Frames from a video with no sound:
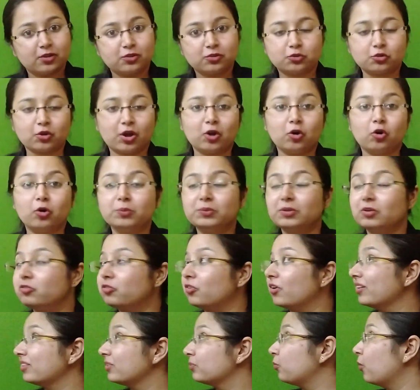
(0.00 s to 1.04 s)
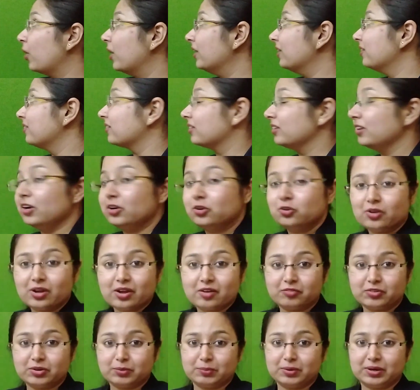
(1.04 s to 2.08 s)
So, I hope the first point is clear to
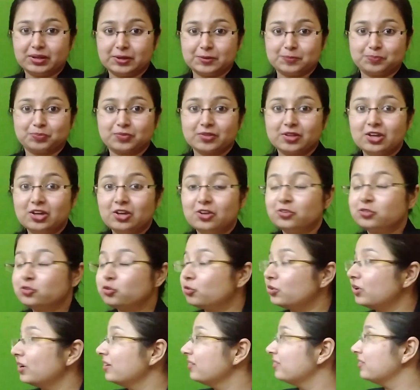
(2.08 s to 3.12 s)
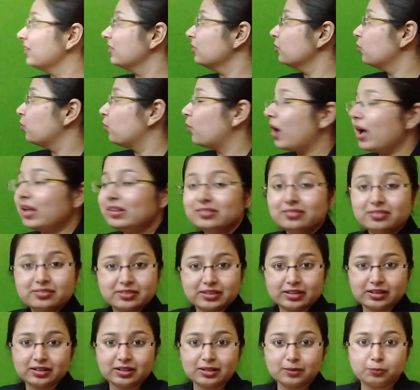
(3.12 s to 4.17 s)
everybody. Students, in one
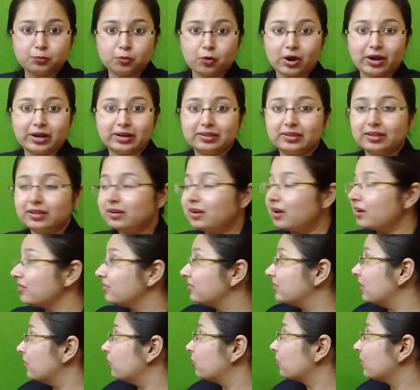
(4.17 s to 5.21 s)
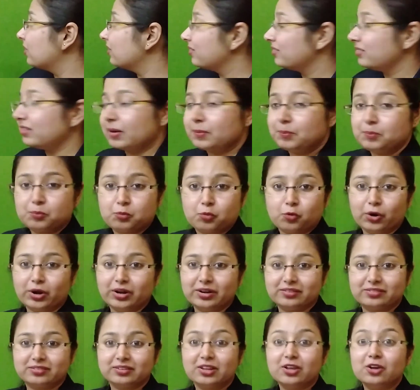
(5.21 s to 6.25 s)
single point, there are several sub
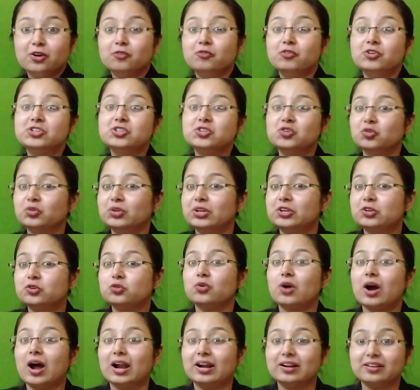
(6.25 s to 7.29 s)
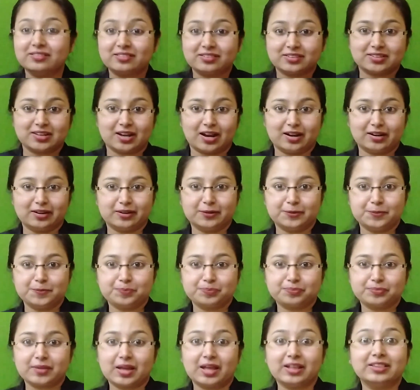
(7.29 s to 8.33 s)
points which you need to understand,
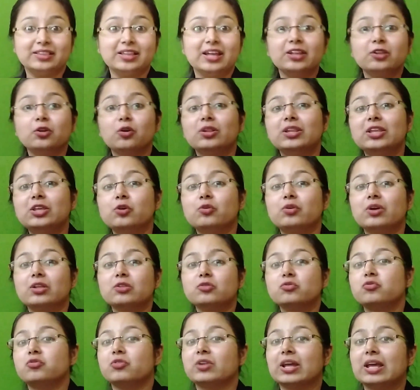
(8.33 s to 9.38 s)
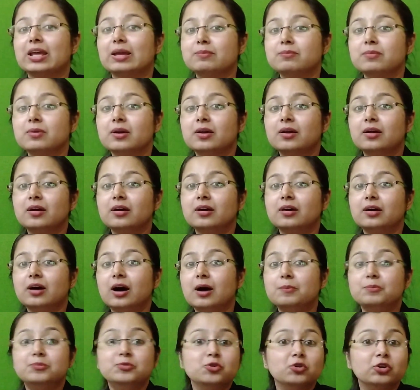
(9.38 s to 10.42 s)
and then only you can frame a
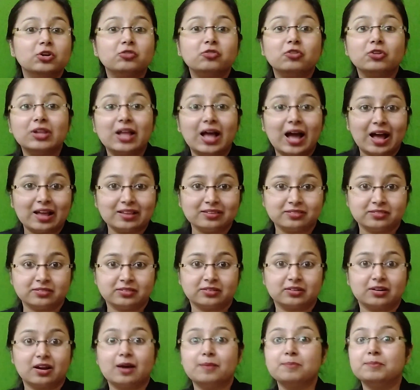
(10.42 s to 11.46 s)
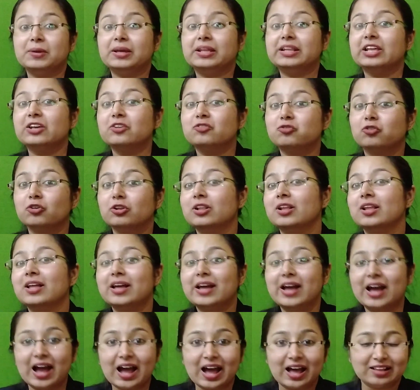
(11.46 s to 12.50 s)
beautiful answer, a meaningful
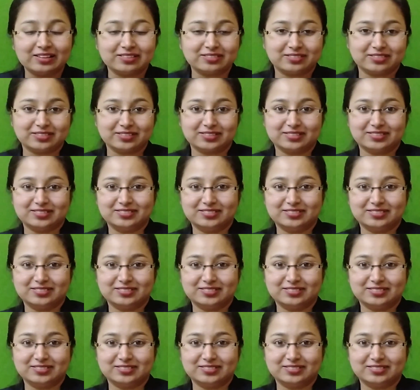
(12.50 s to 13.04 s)
answer.